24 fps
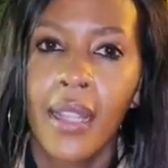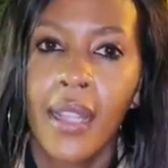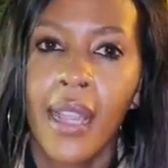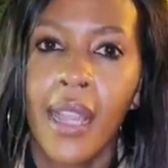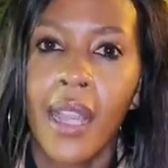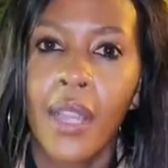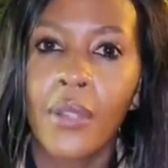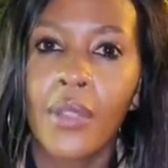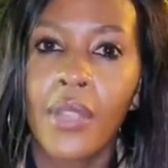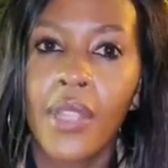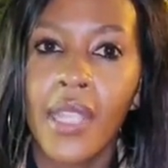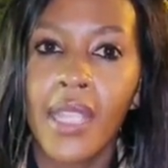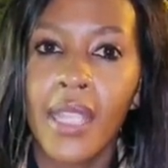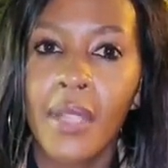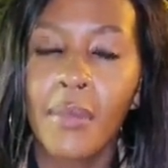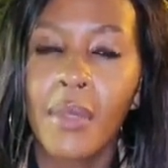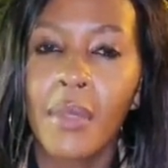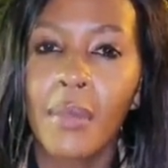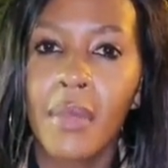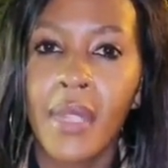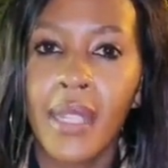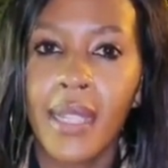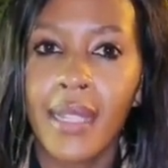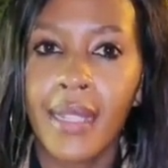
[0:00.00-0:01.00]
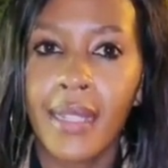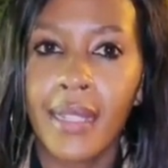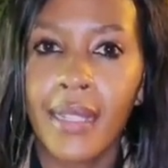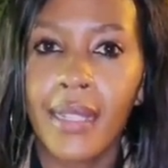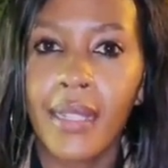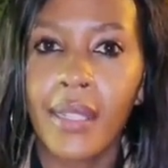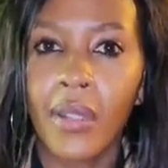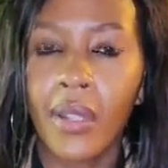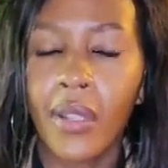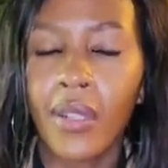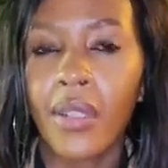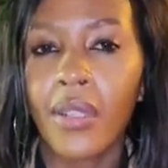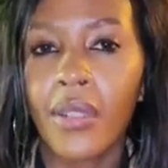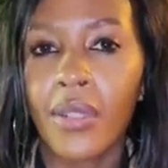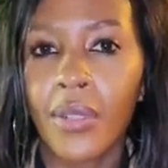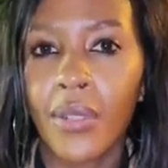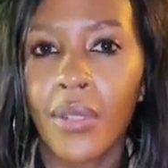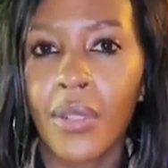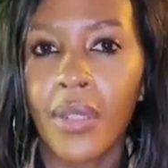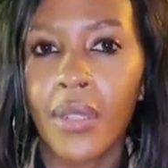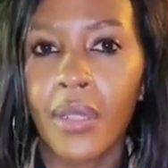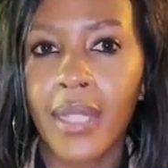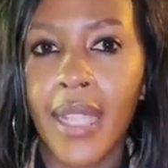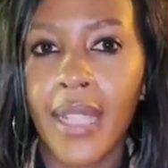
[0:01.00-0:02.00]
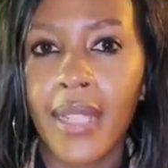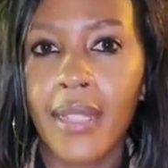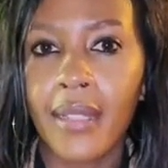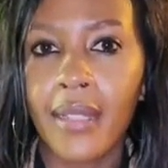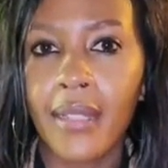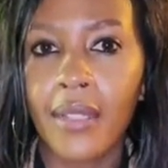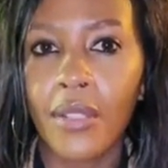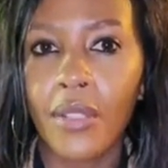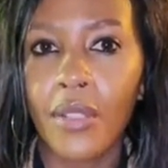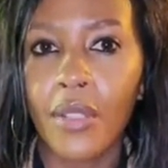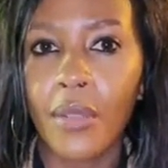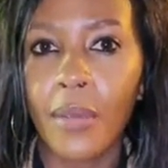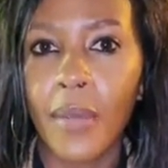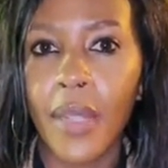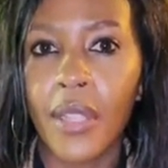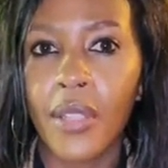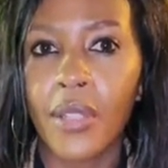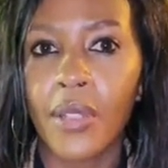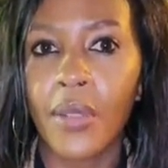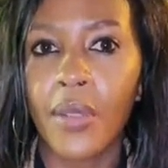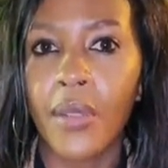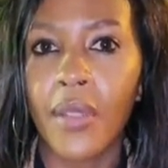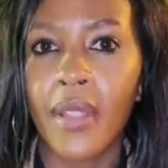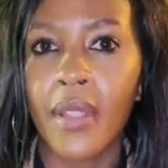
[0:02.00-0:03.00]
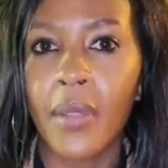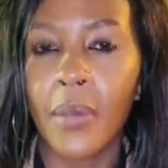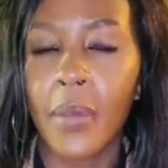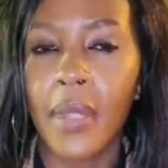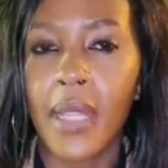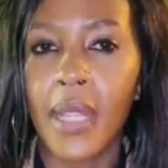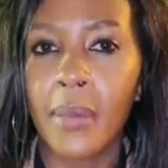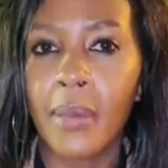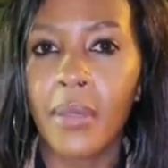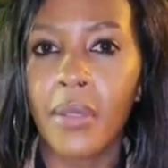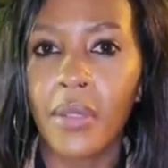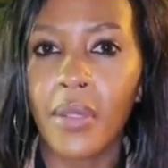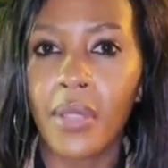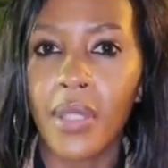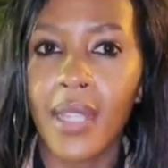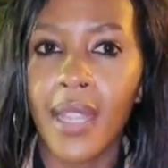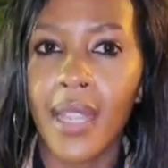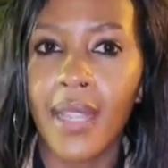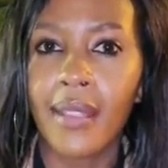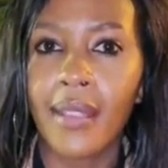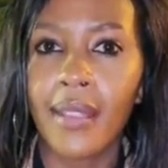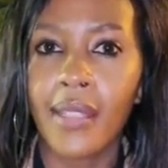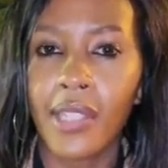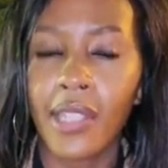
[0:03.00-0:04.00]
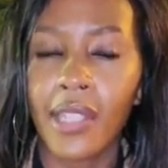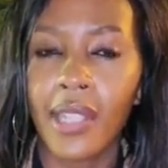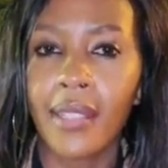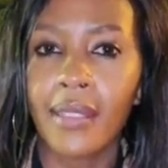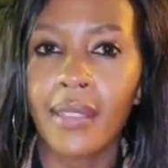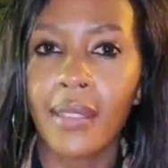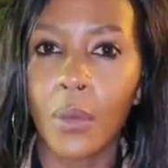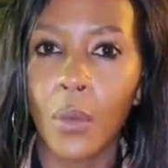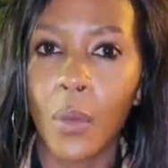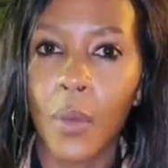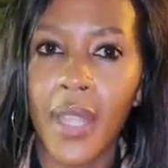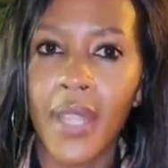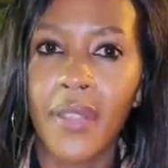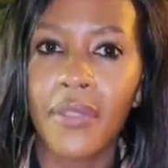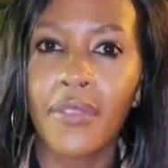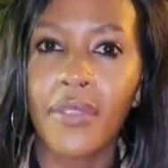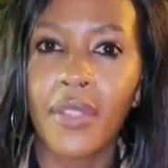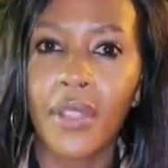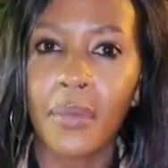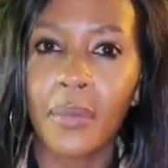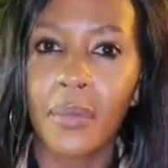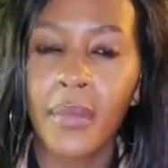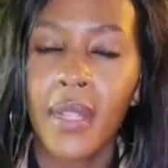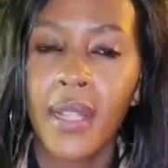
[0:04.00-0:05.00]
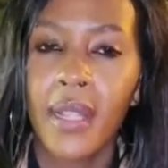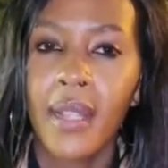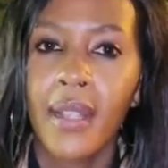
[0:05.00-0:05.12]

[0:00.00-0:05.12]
Our team immediately got onto the case and to make sure that we're able to take the child away from